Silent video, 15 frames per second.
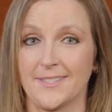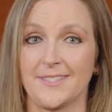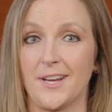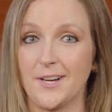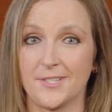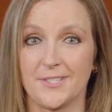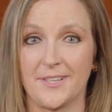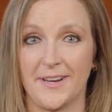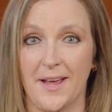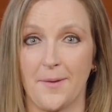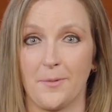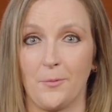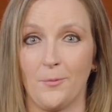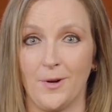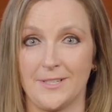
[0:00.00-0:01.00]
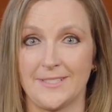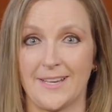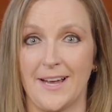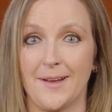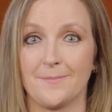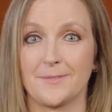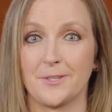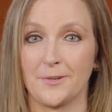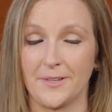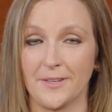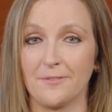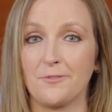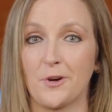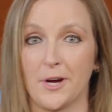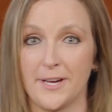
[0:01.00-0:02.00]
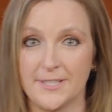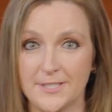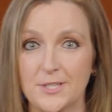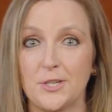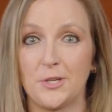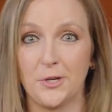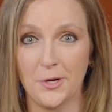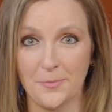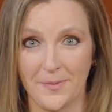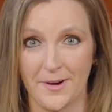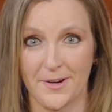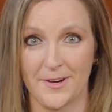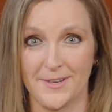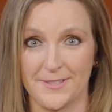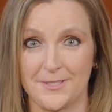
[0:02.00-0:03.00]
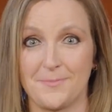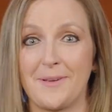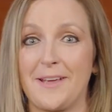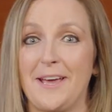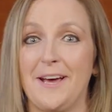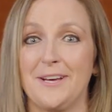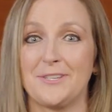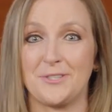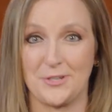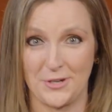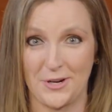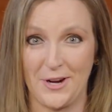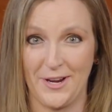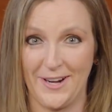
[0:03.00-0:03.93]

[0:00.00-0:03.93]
It's not just going to happen one time. So give grace to your parents, because you're